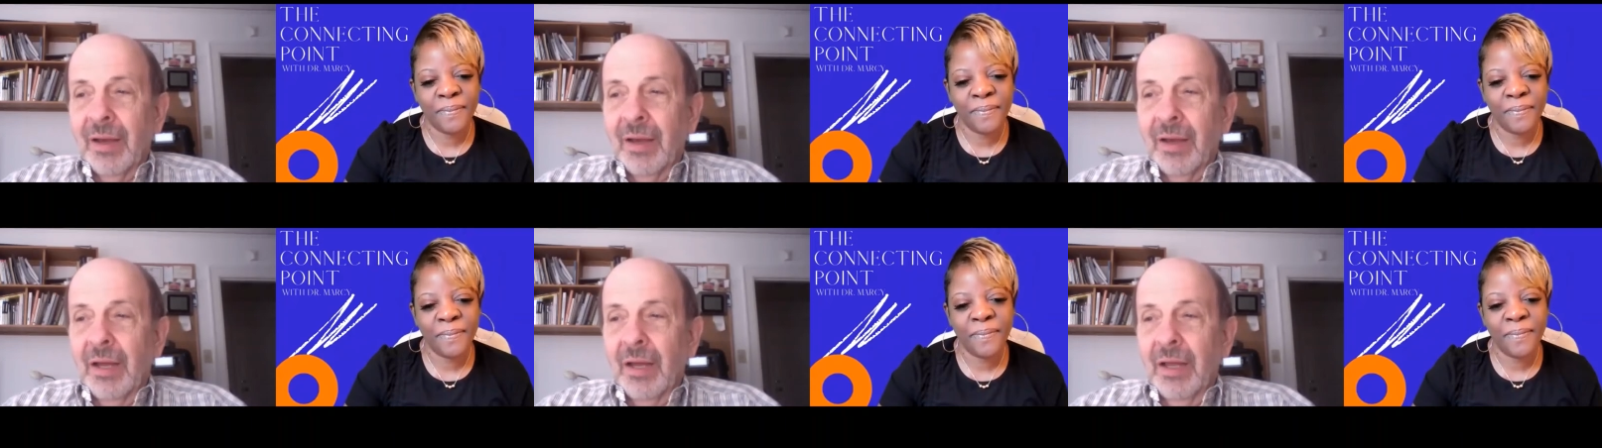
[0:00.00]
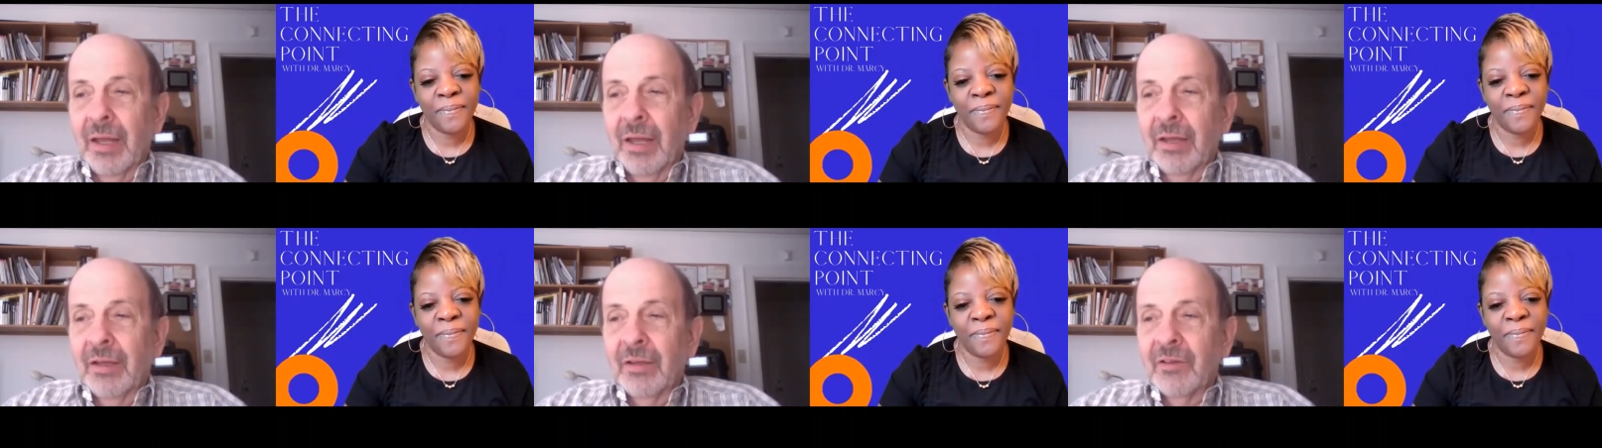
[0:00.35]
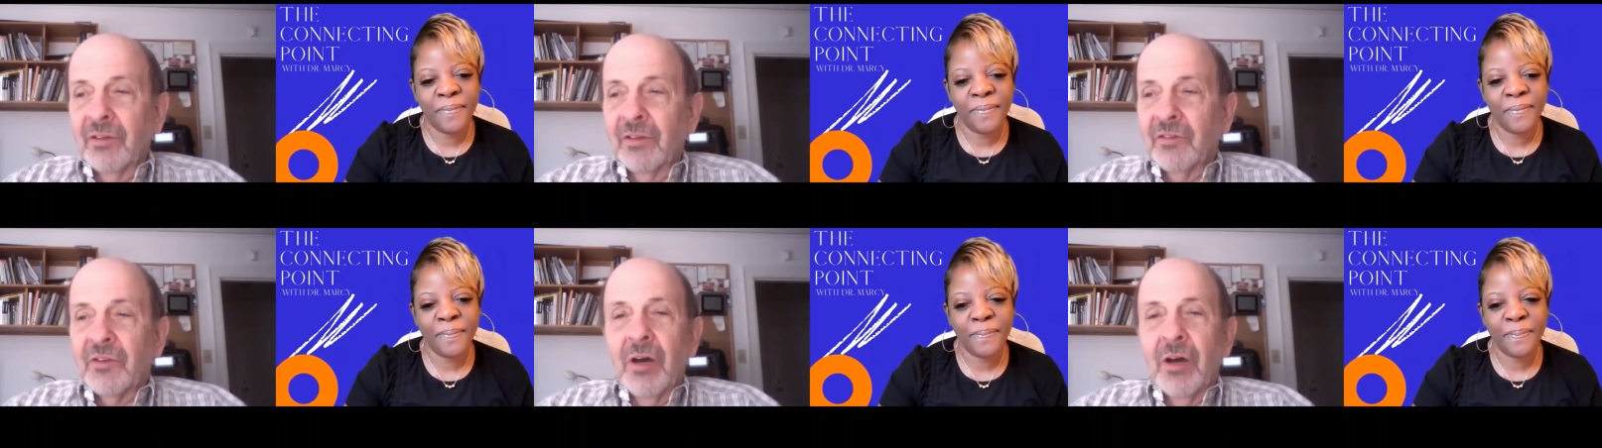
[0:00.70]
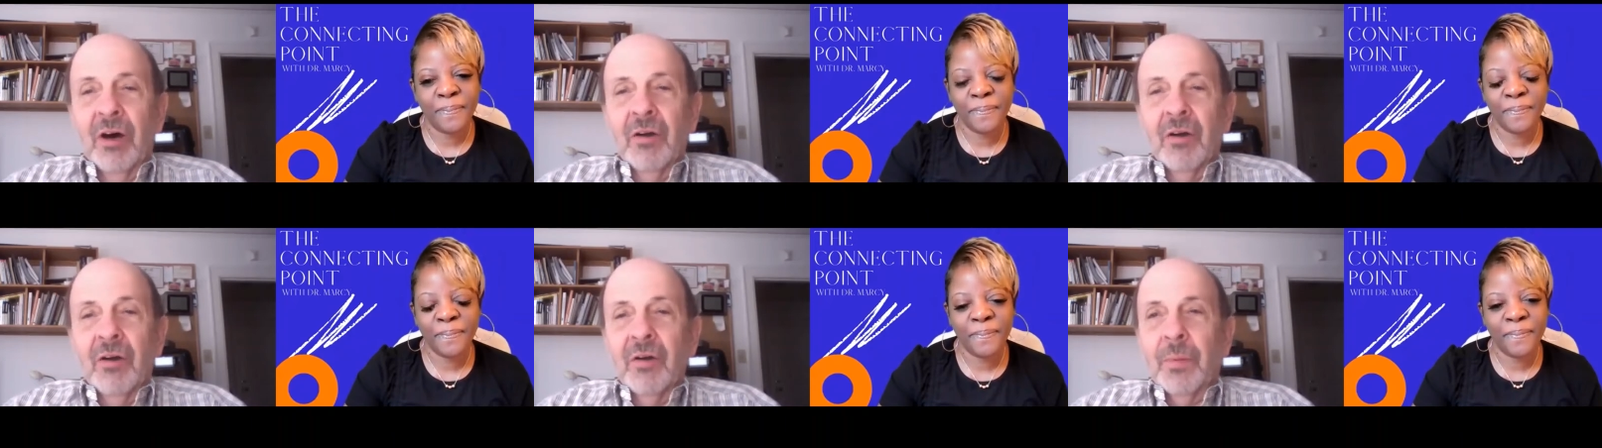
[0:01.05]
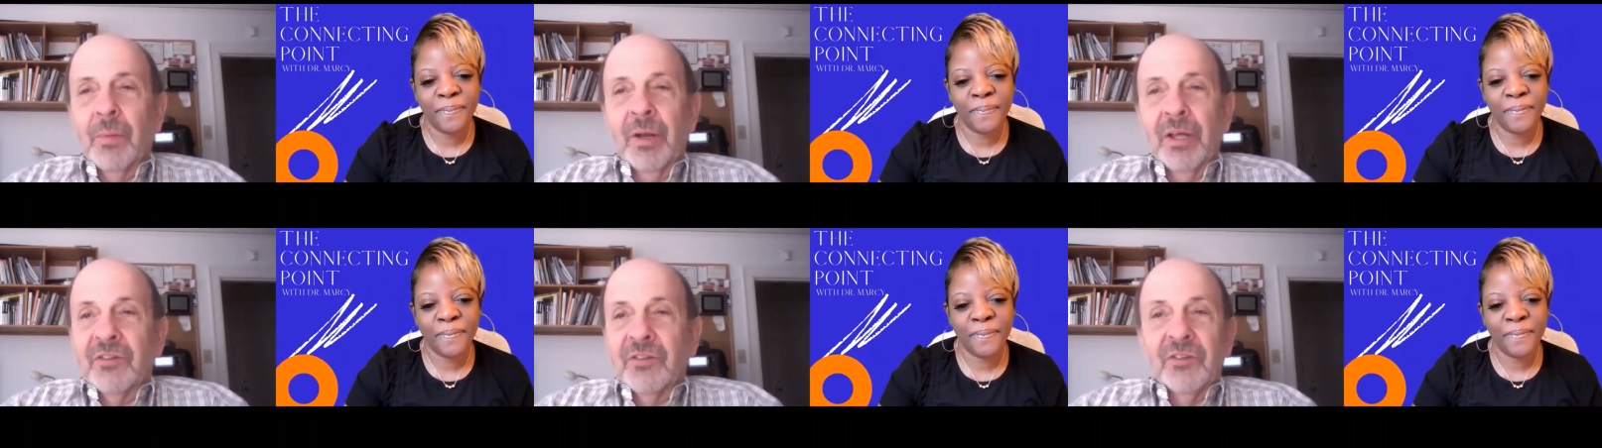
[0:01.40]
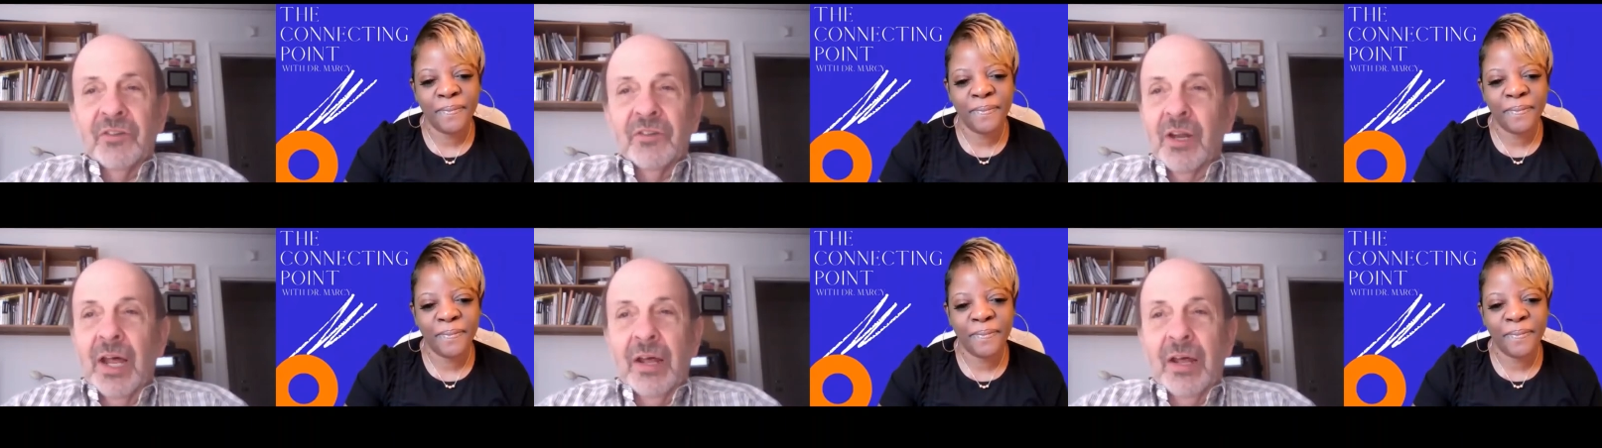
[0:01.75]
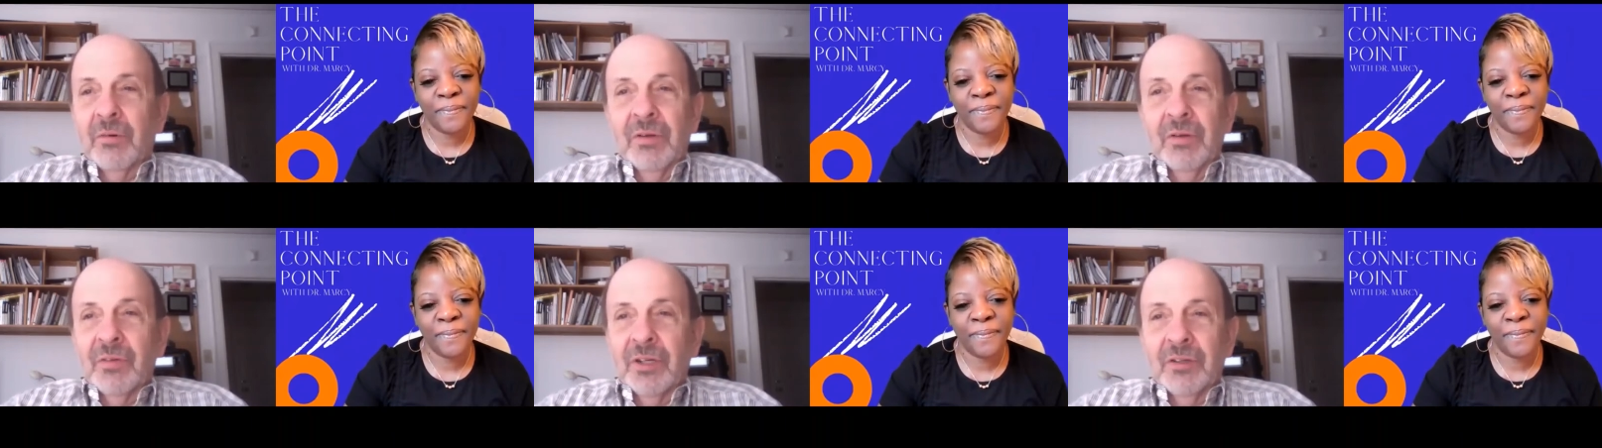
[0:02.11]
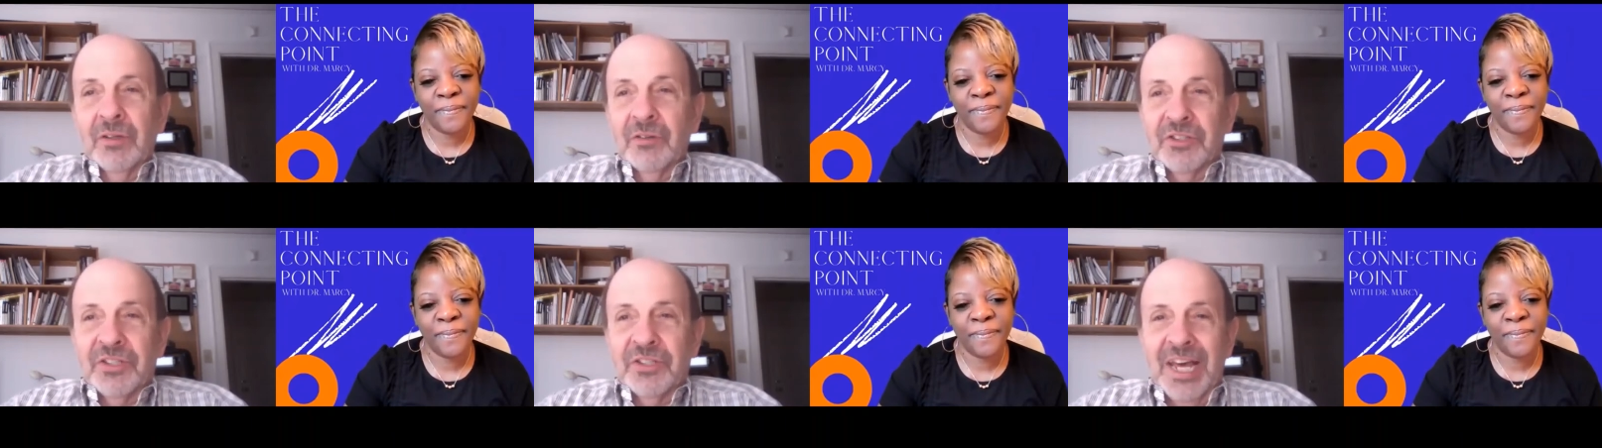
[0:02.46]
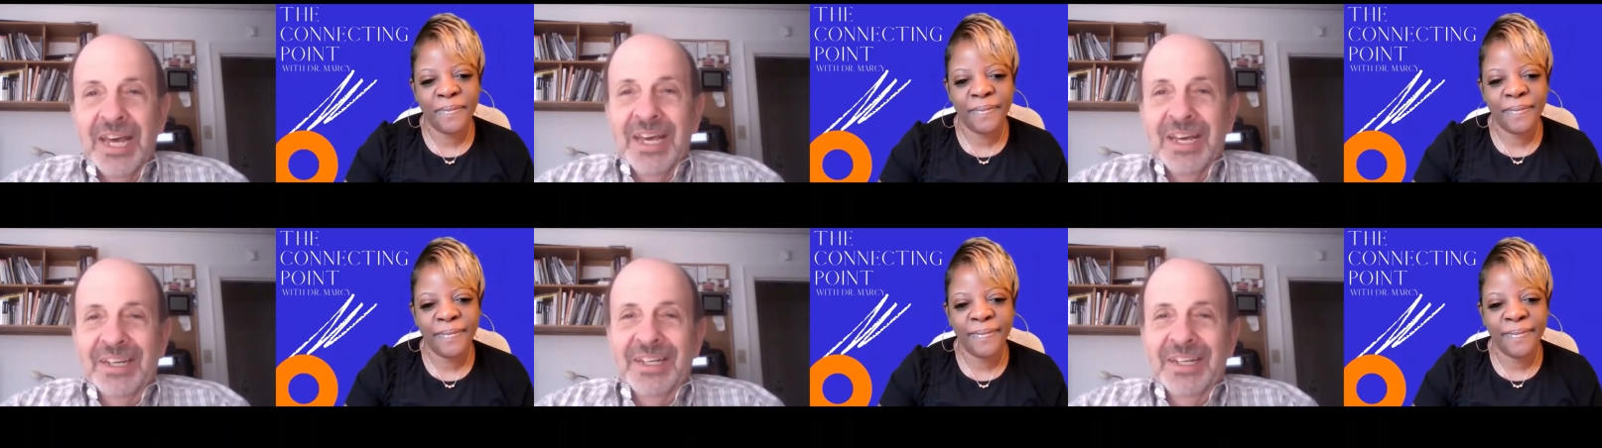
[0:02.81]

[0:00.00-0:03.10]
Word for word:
Speaker 1: It, it's gone to places that I don't even understand